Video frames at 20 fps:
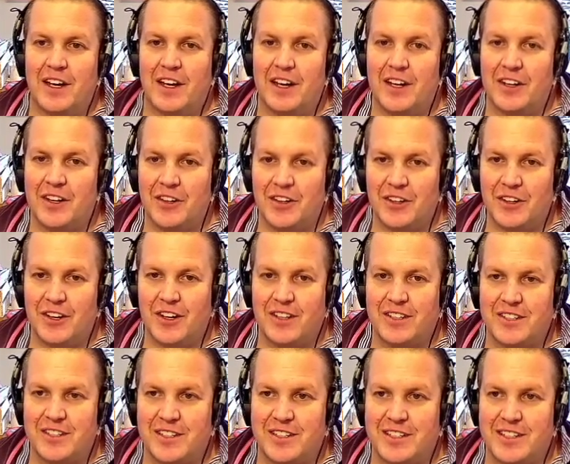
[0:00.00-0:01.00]
a good
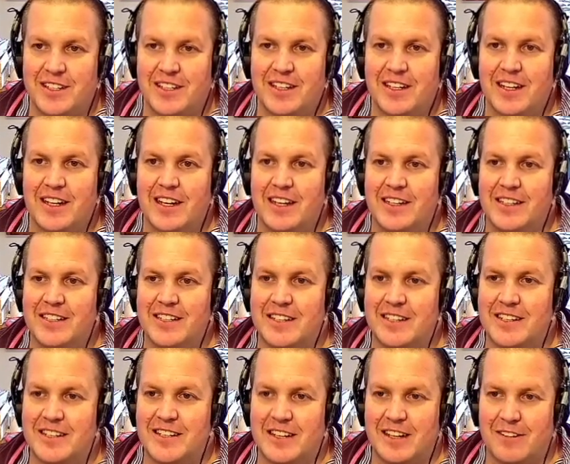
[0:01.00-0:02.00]
conscience, and
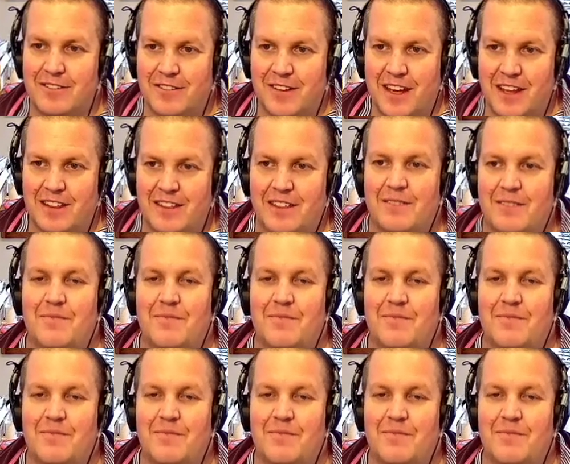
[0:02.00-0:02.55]
sincere faith.